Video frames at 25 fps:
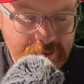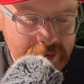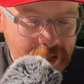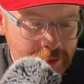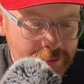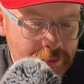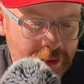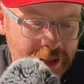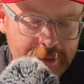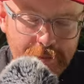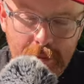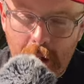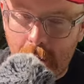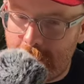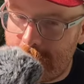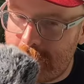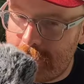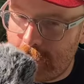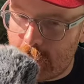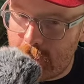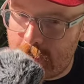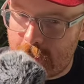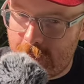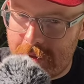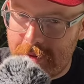But he's probably
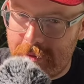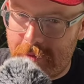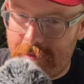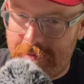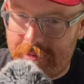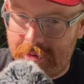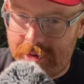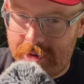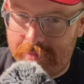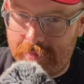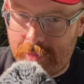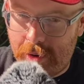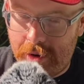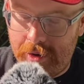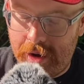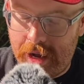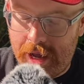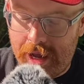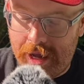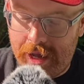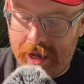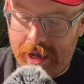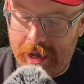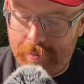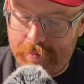most well known for his per,
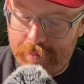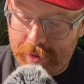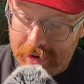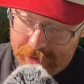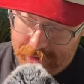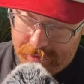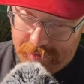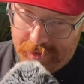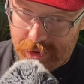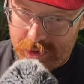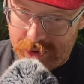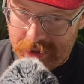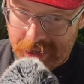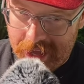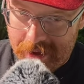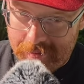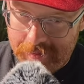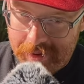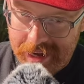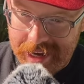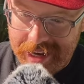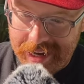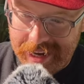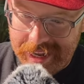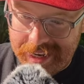uh, preservation
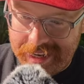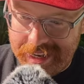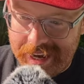campaign he did in